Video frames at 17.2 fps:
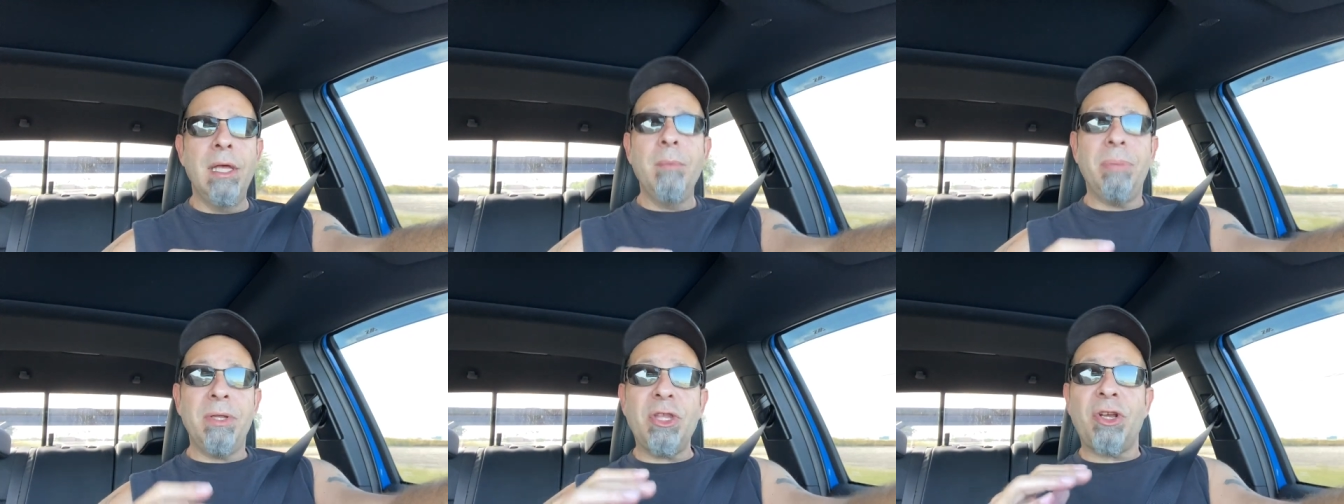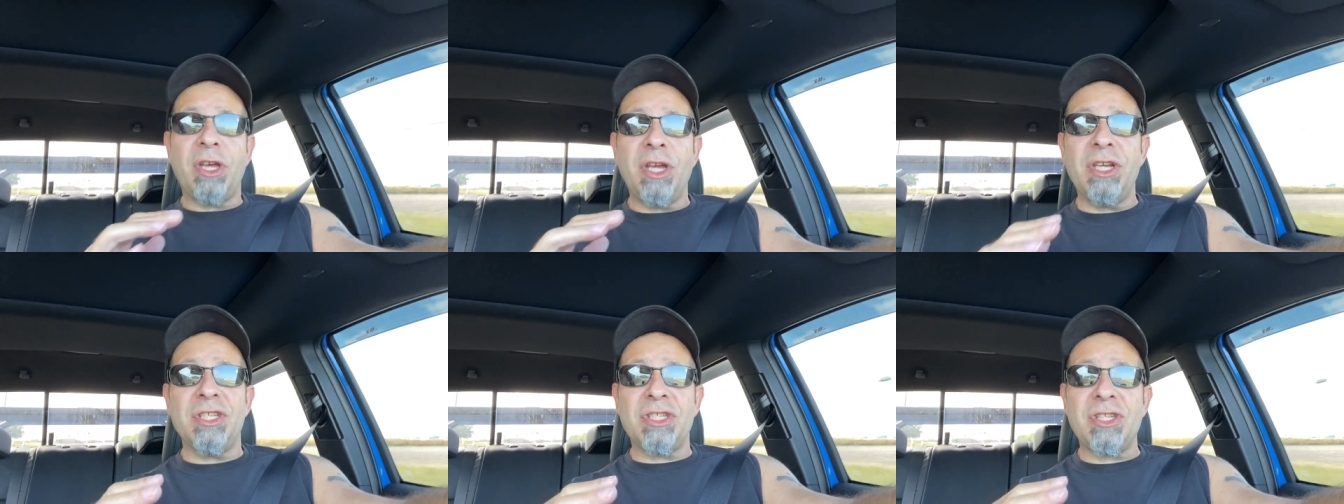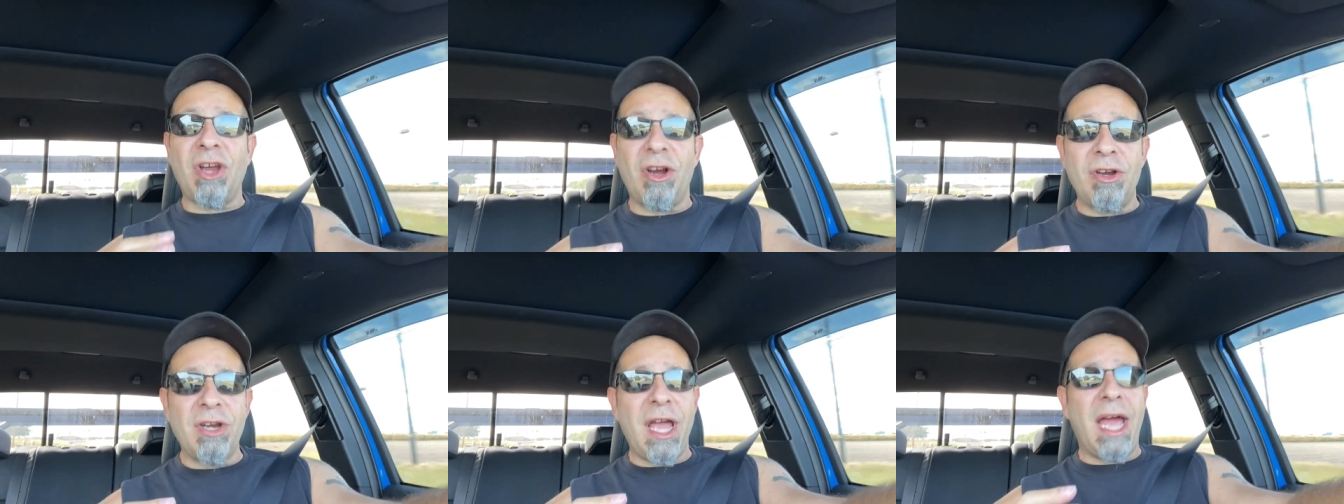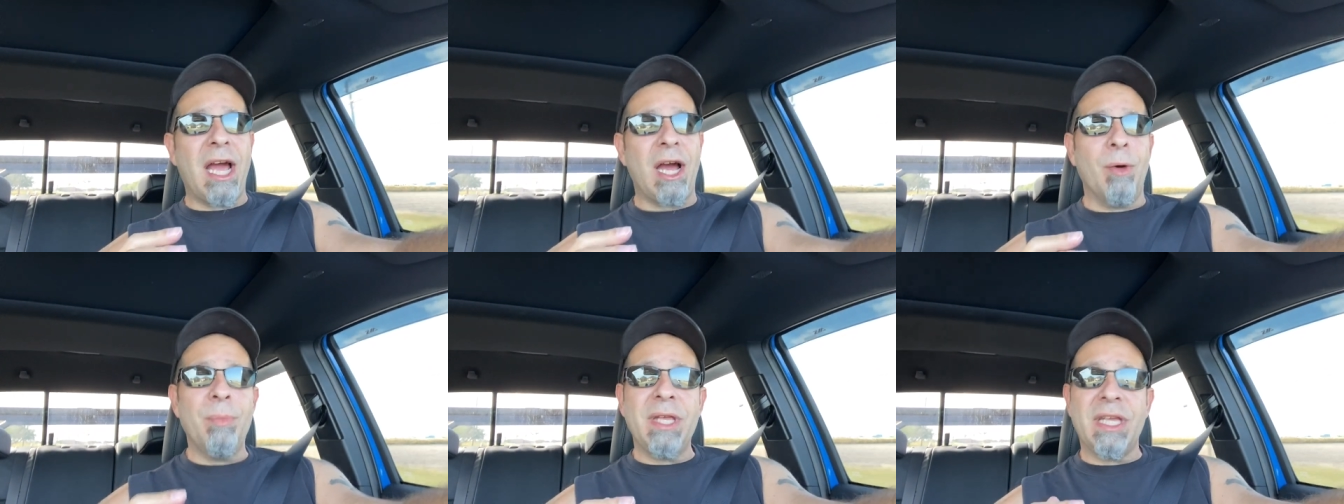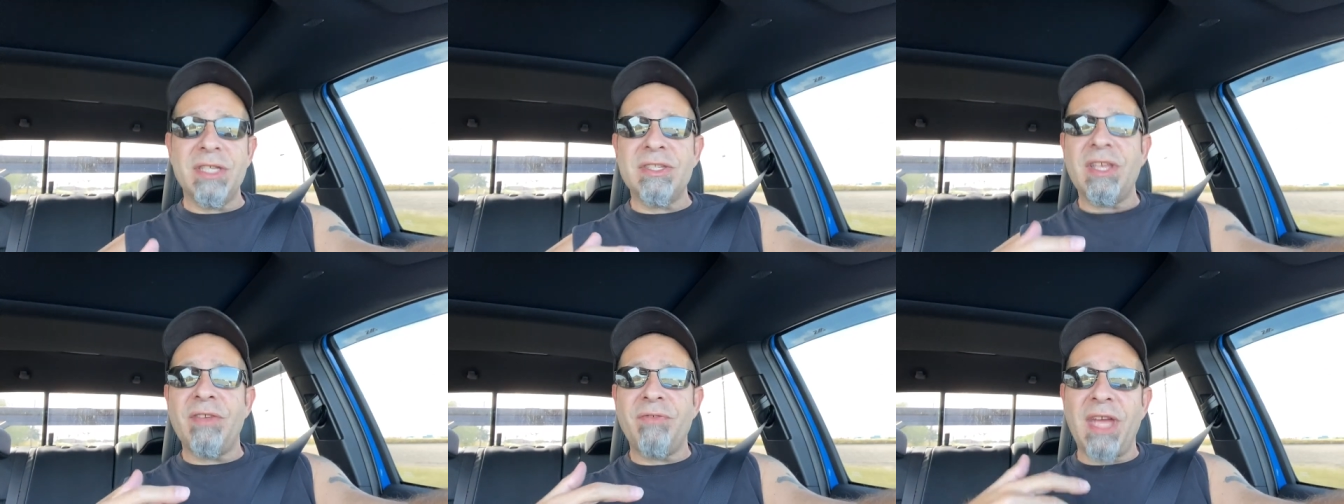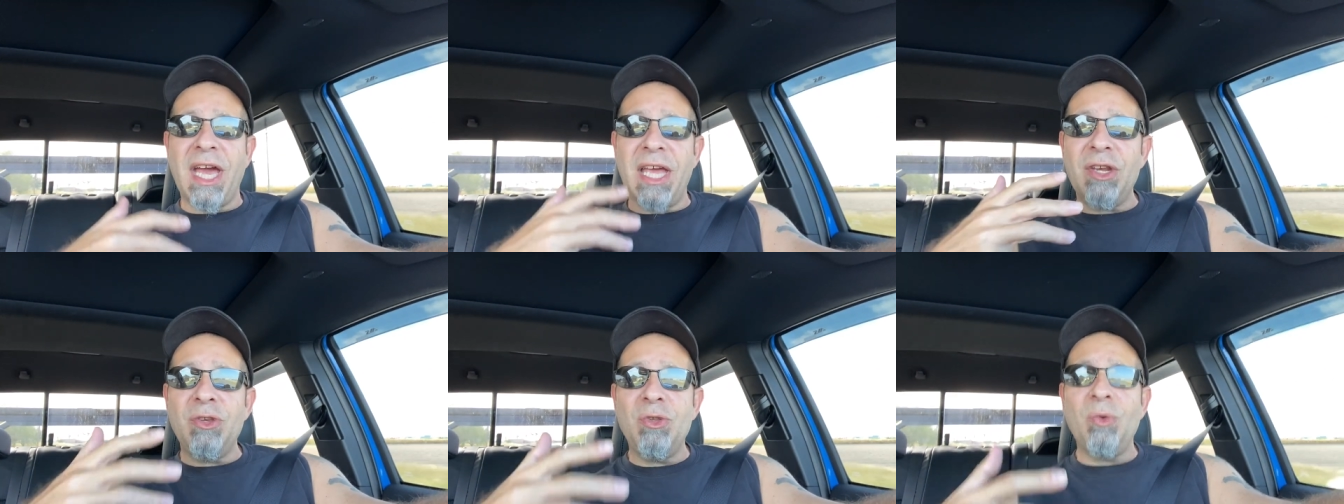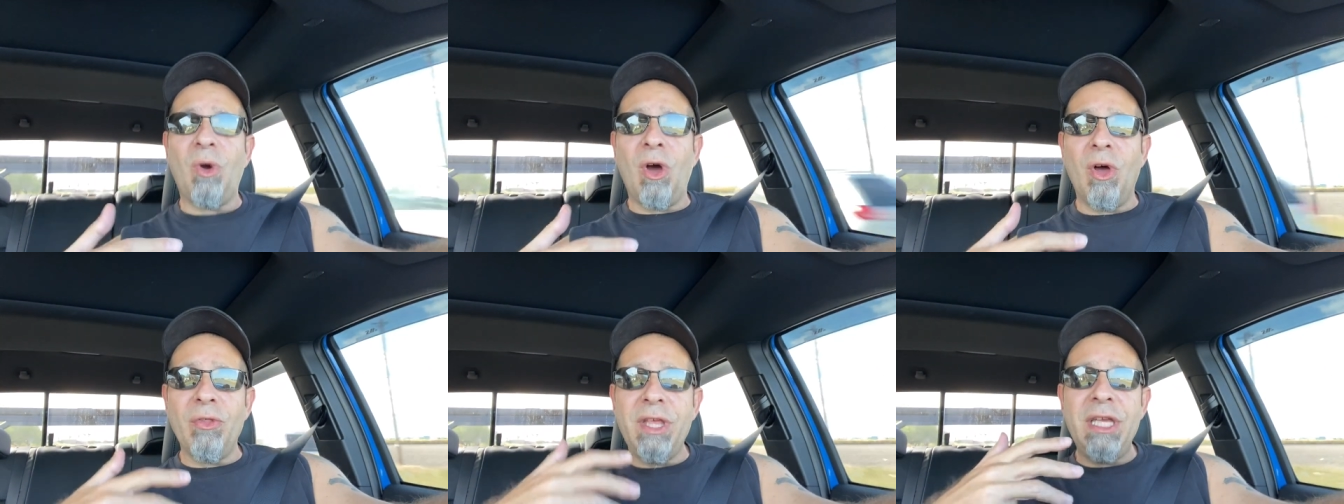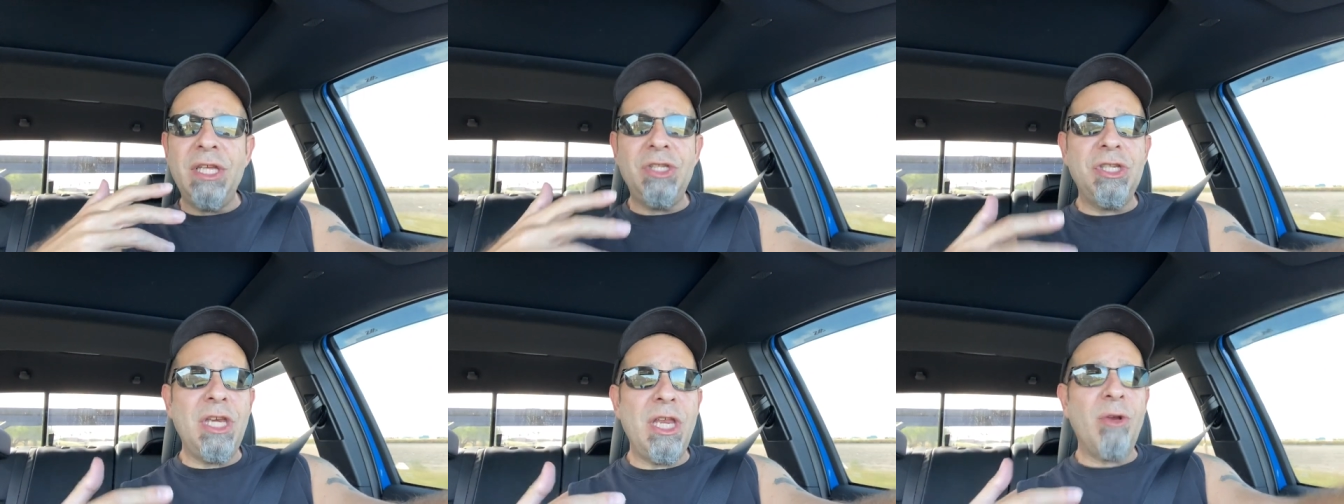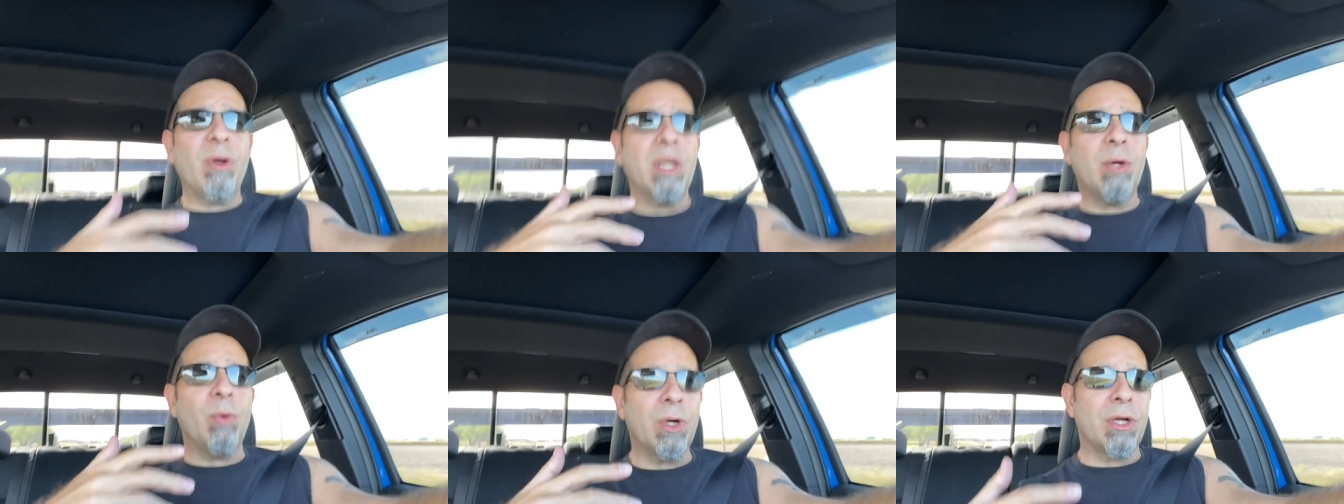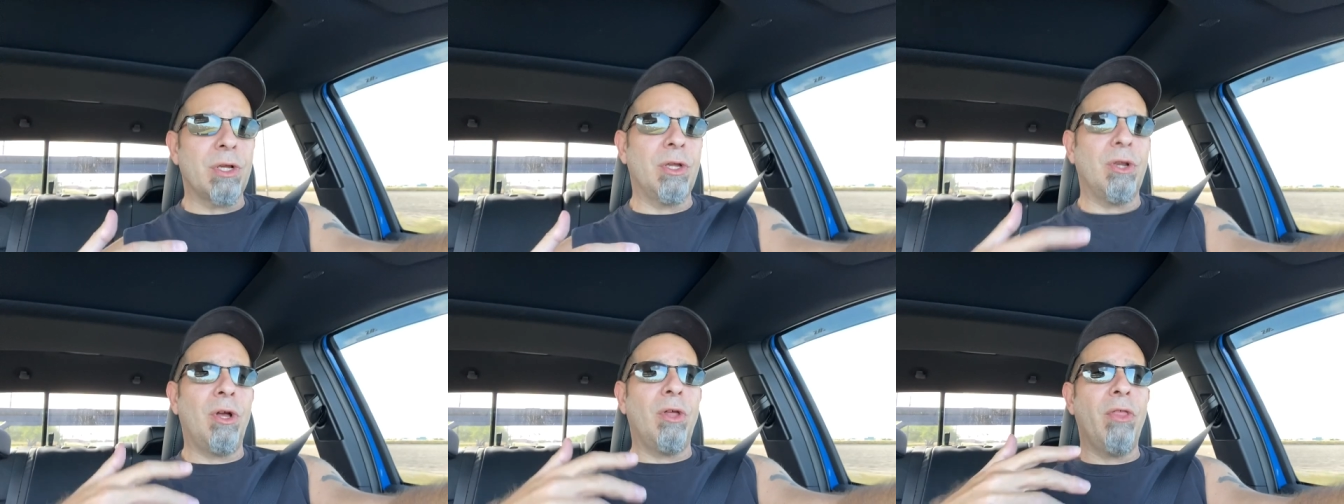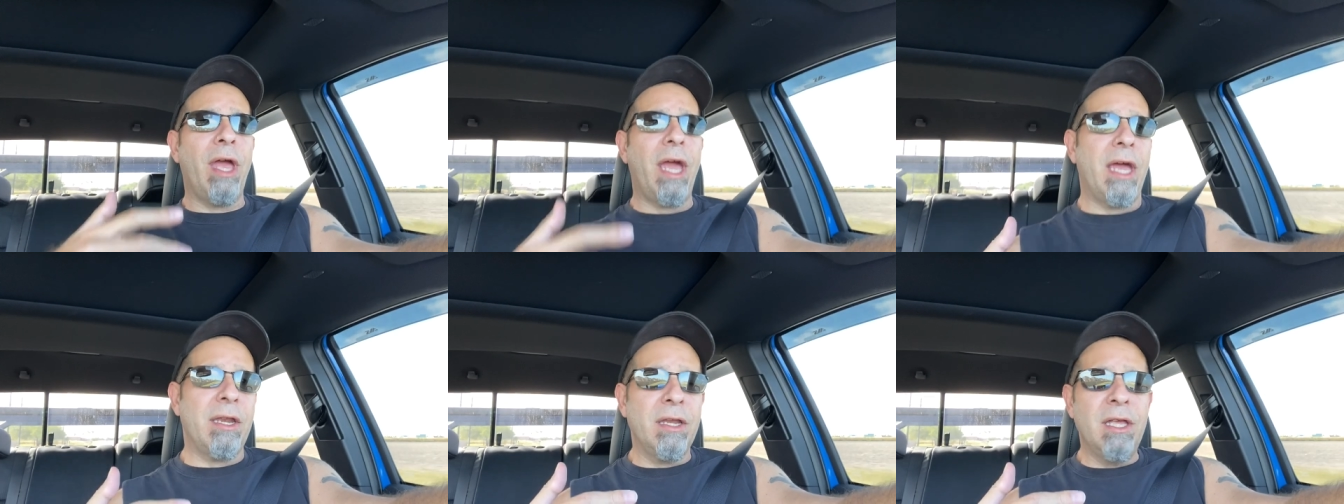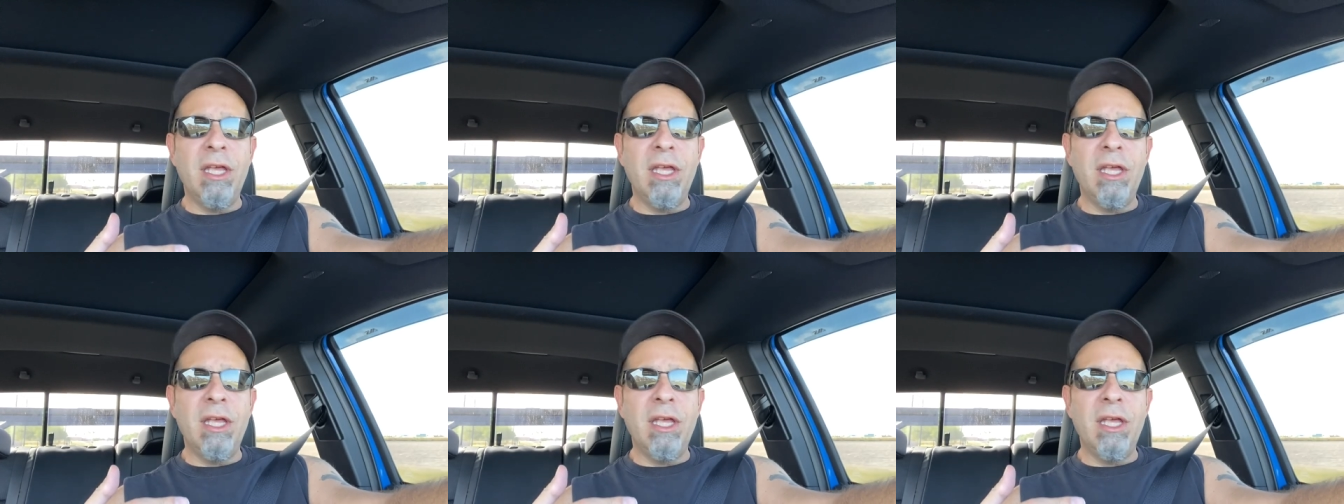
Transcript: But they're going to start now because they've got to do all the engineering work and all that.